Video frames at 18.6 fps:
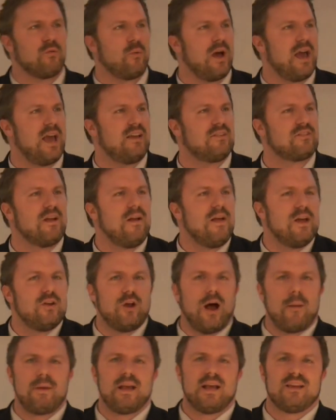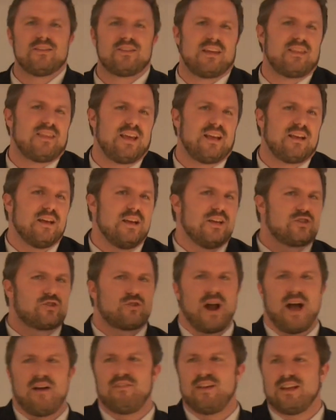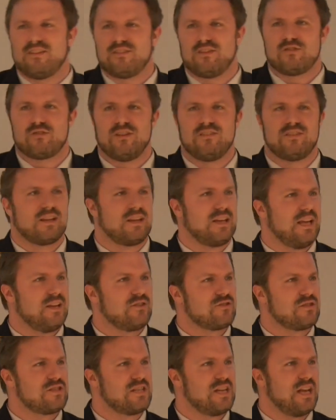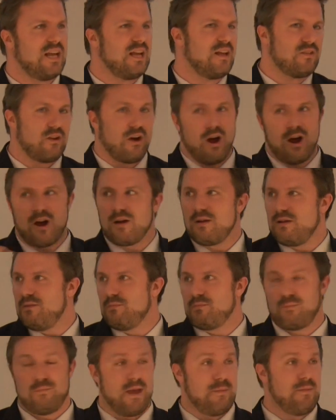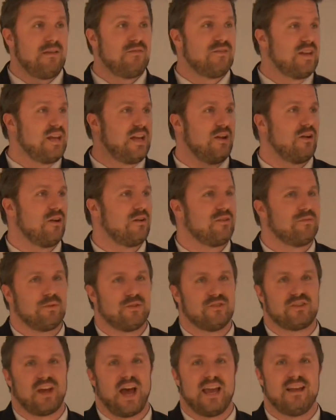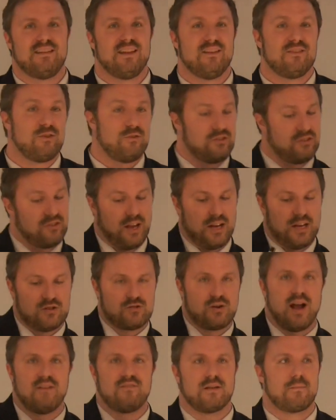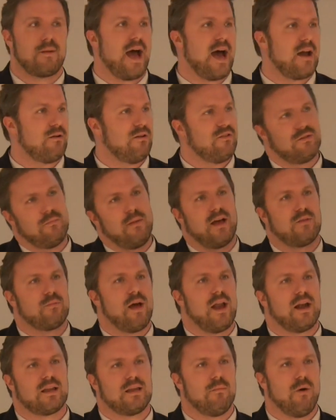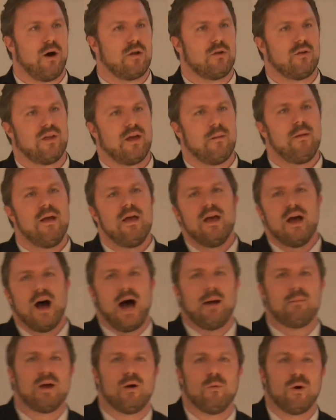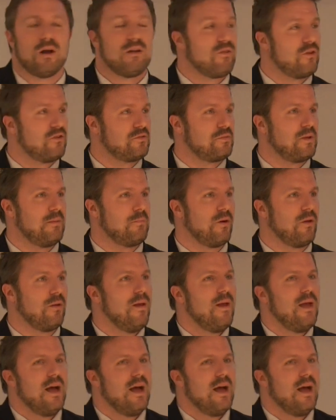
ways, not because I think traffic is intrinsically interesting. There are, maybe even here, scientists who study traffic patterns and mathematically model them. I'm not one of those people.